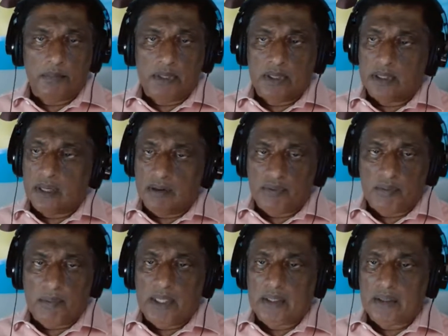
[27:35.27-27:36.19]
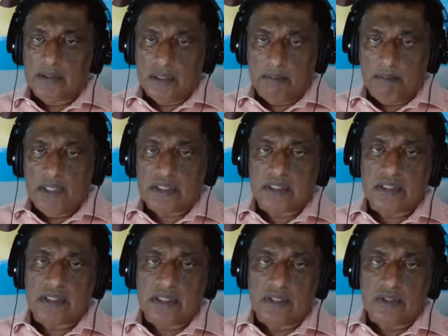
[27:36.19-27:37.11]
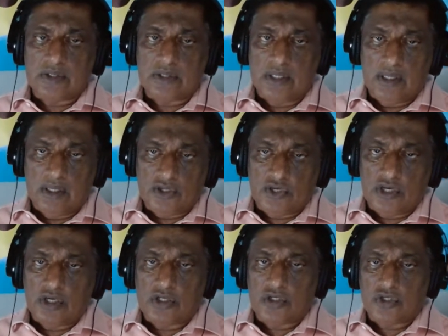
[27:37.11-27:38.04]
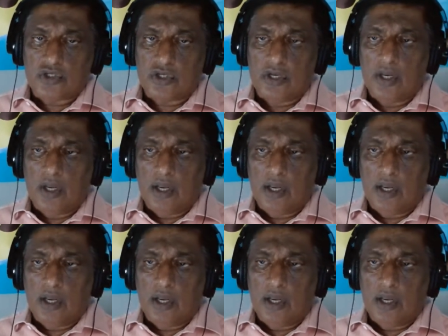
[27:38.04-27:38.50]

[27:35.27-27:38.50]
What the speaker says: in government, in businesses, in the church,